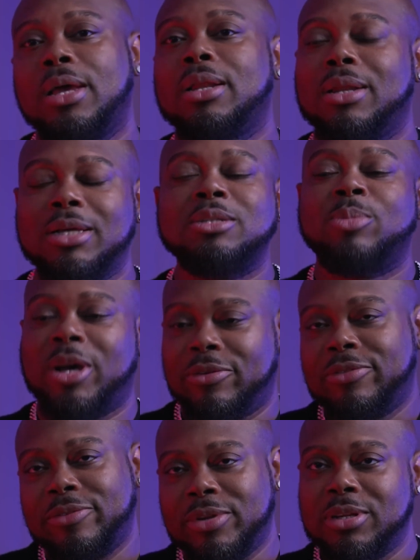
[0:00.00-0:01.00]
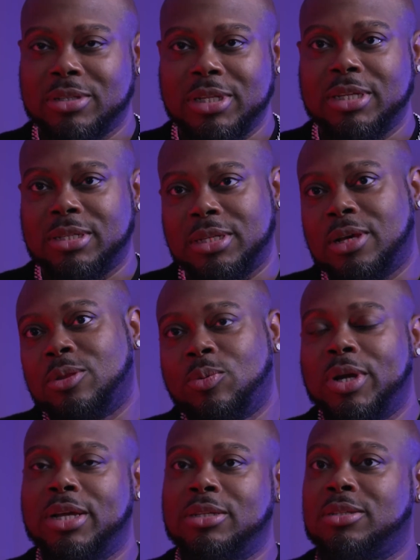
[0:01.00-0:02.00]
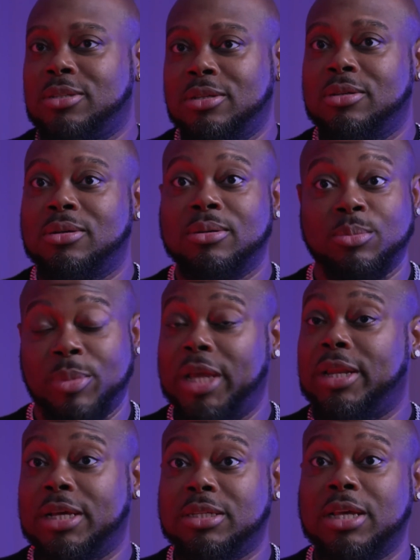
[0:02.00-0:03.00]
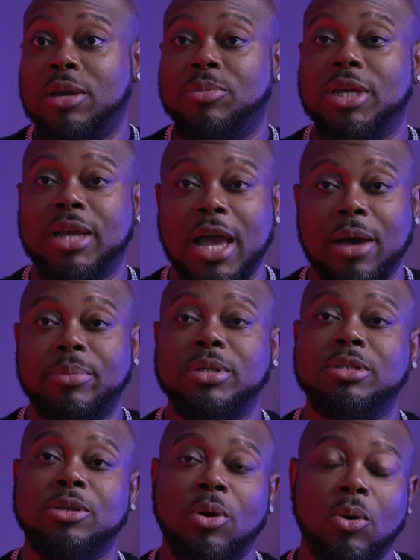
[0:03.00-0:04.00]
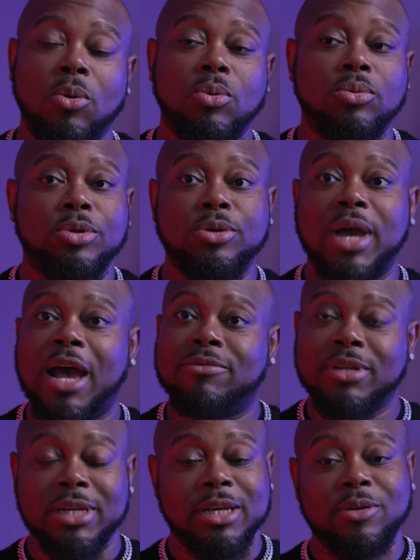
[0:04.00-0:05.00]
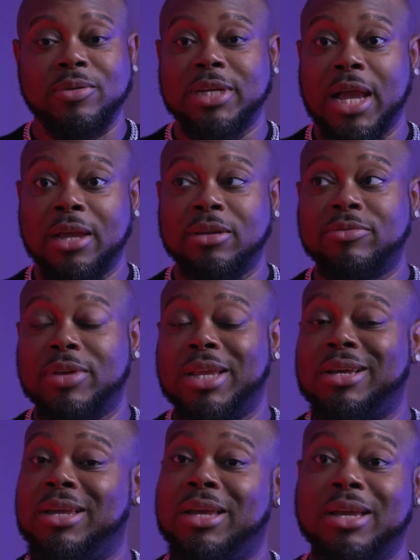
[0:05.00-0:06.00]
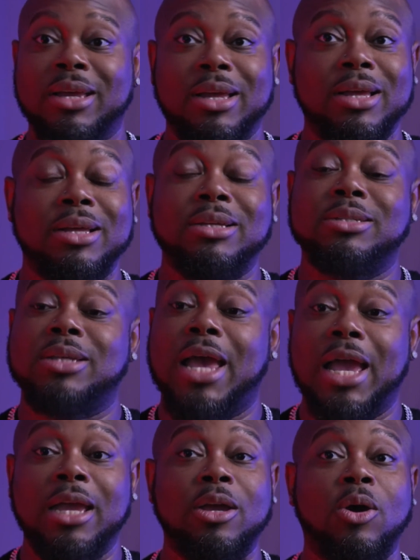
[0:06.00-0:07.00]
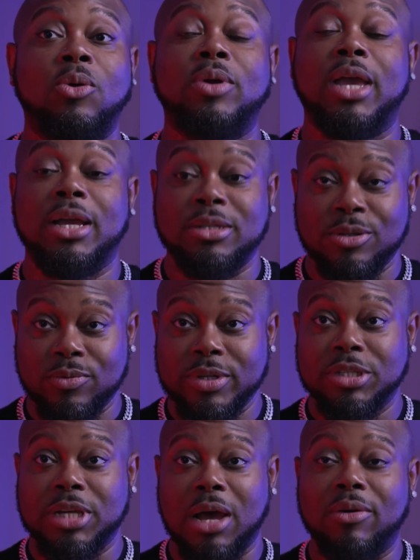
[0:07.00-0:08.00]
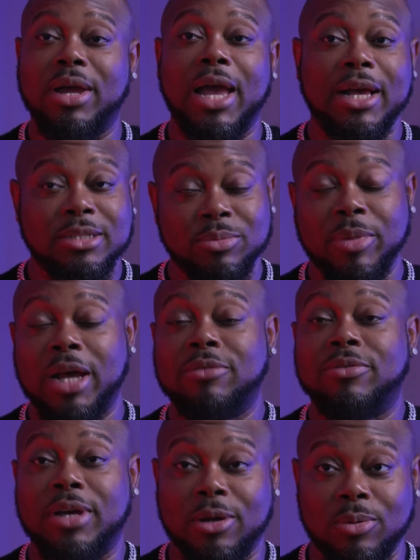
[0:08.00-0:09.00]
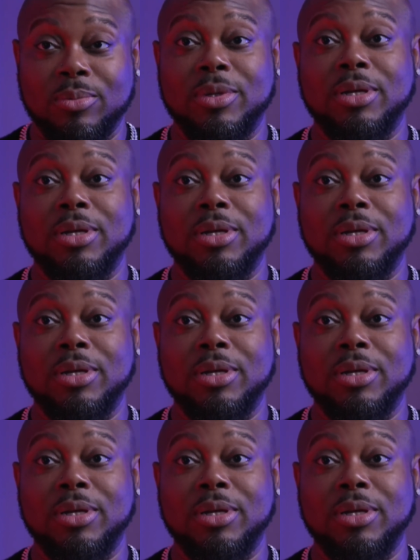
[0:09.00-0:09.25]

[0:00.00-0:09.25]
there's about 50 to 60 other ways to make that same thing happen. So you have to get creative. And again, it is okay to reach out and ask somebody for help,